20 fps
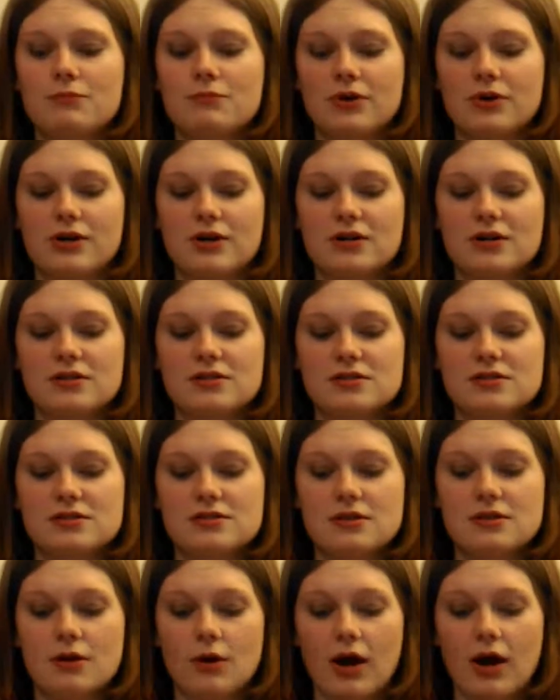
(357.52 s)
Because
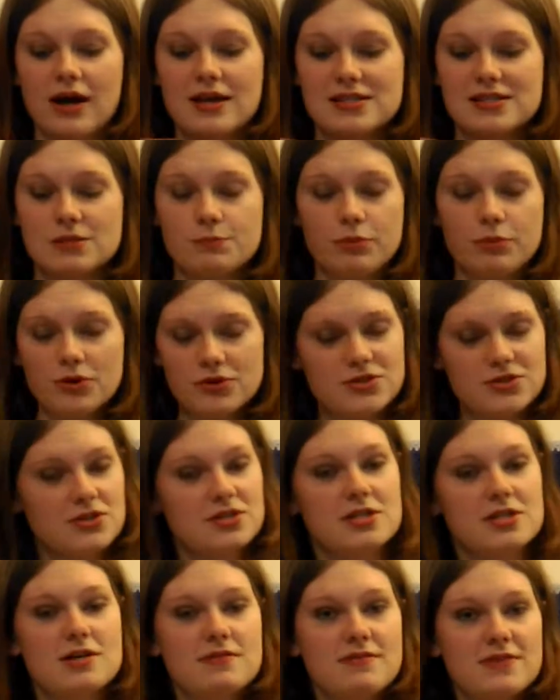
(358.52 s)
as the
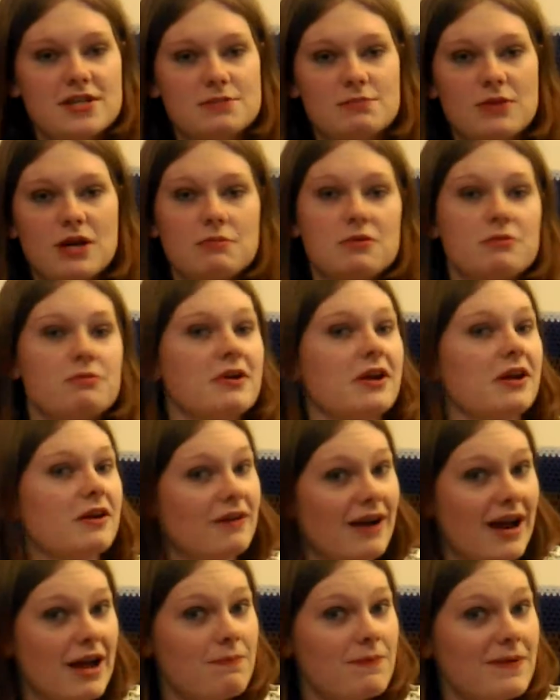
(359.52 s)
postal service might be pretty
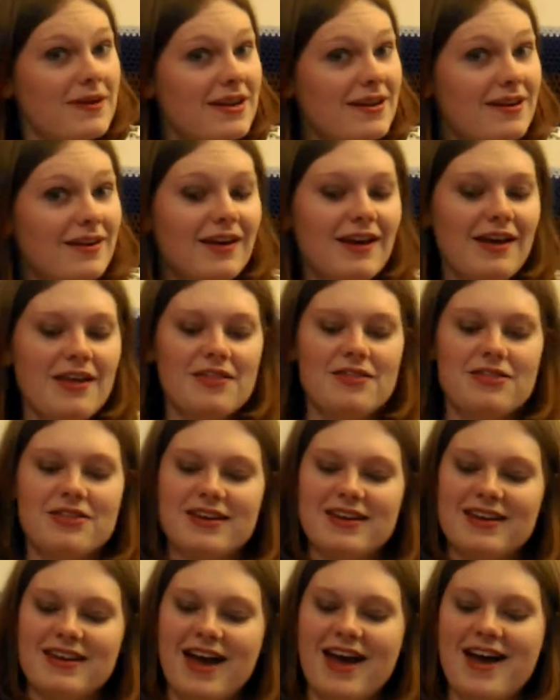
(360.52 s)
crappy,
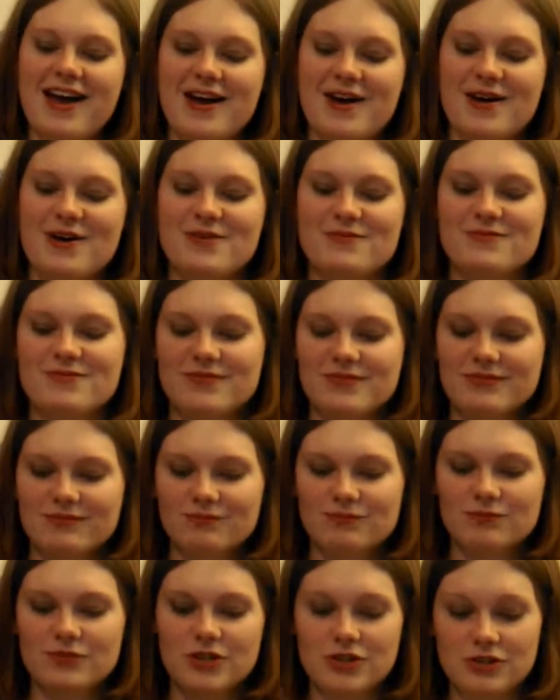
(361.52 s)
the
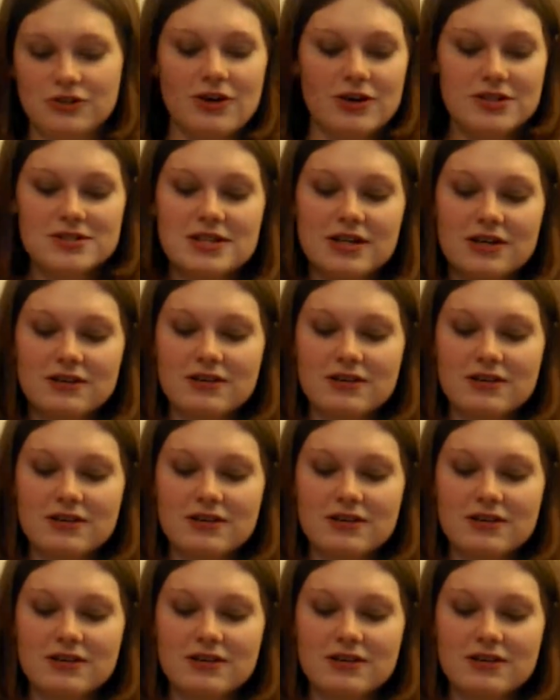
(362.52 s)
Curiosity